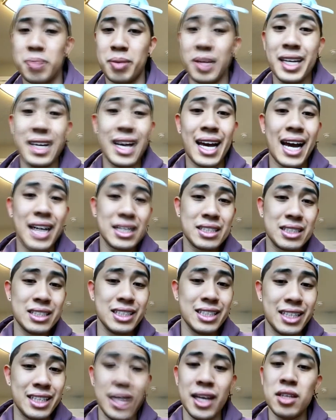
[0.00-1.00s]
but he actually
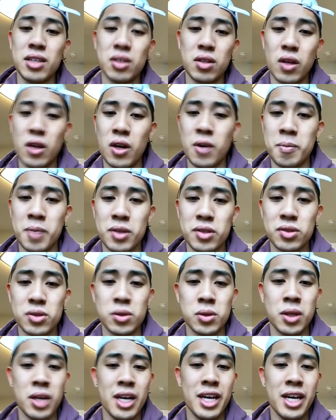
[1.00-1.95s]
gained a lot of muscle,